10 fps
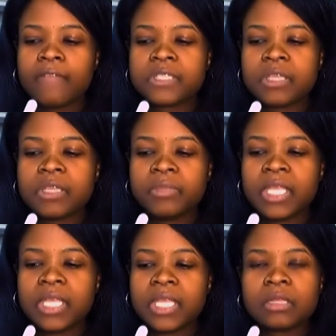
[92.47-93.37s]

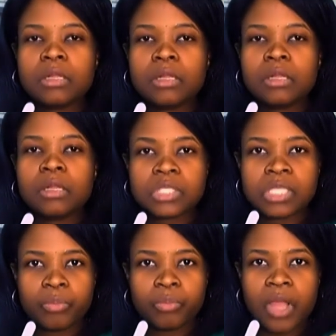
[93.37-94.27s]
something is close
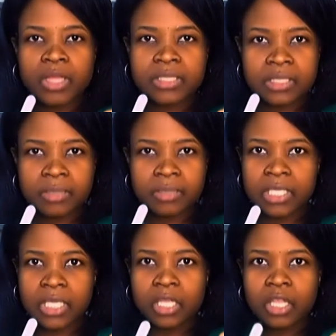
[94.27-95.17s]
in
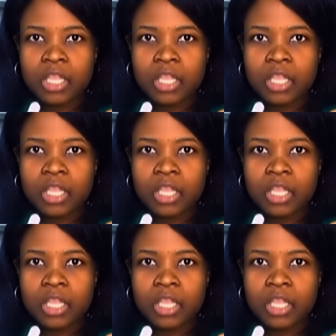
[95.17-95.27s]
proximity,